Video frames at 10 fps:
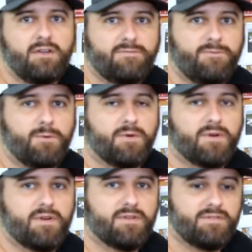
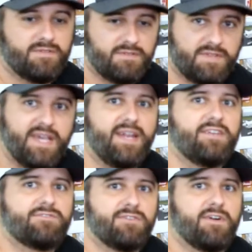for
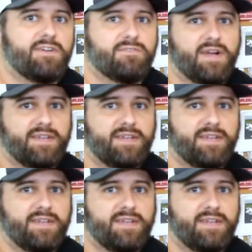getting started right